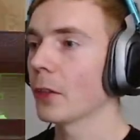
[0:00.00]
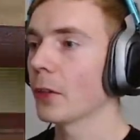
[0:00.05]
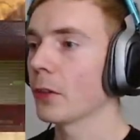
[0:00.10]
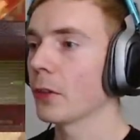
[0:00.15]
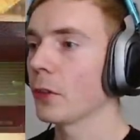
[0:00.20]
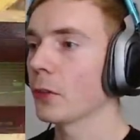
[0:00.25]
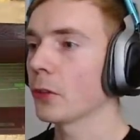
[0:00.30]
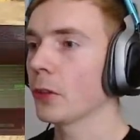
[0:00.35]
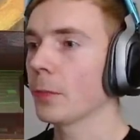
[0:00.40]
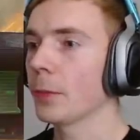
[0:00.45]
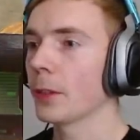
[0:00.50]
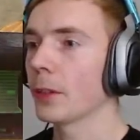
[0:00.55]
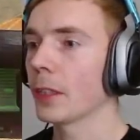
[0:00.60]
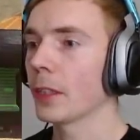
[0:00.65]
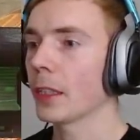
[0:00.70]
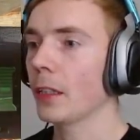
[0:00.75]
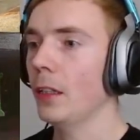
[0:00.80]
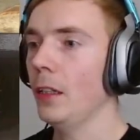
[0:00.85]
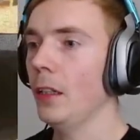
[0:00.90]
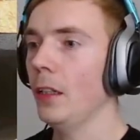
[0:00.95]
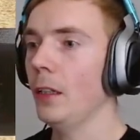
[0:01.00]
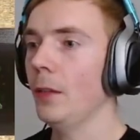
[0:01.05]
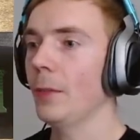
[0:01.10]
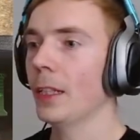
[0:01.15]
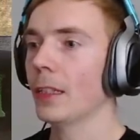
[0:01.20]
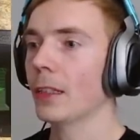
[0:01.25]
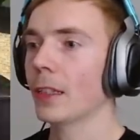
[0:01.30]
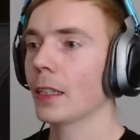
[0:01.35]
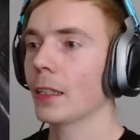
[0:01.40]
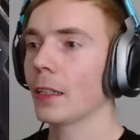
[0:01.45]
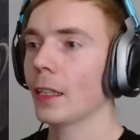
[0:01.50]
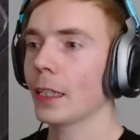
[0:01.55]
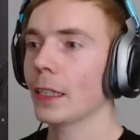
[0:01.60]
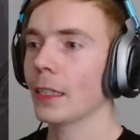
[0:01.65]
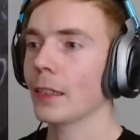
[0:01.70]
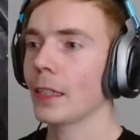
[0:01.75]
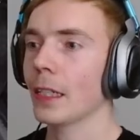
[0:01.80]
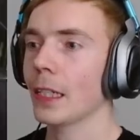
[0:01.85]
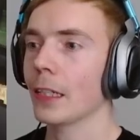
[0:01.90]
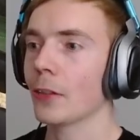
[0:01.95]
to Europe. They're like, oh my, I can
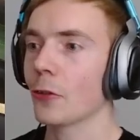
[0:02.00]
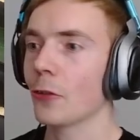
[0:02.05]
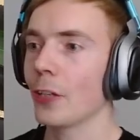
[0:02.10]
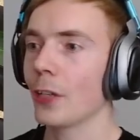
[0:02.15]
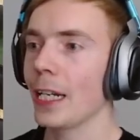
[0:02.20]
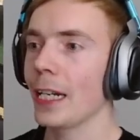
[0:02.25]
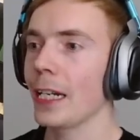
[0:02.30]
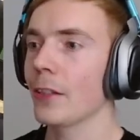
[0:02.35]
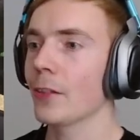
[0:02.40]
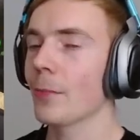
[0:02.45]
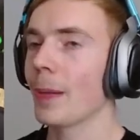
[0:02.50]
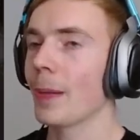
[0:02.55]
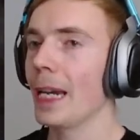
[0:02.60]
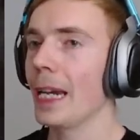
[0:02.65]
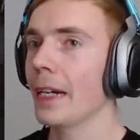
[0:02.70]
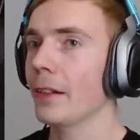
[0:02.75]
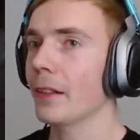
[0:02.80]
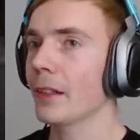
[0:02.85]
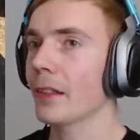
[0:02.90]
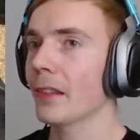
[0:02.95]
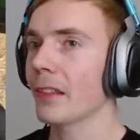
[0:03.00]
take a train to Paris